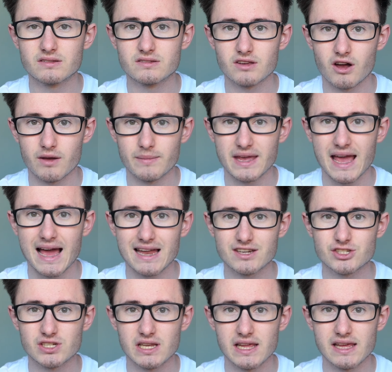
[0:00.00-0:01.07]
timing
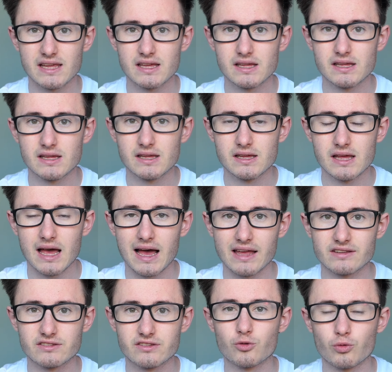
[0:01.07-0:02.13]
actually,
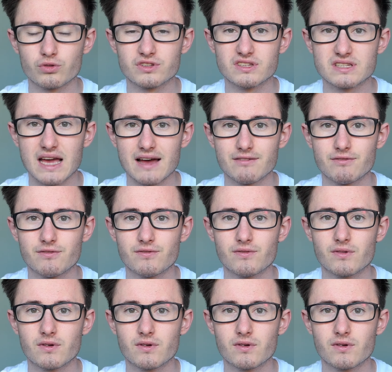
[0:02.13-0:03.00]
as sources have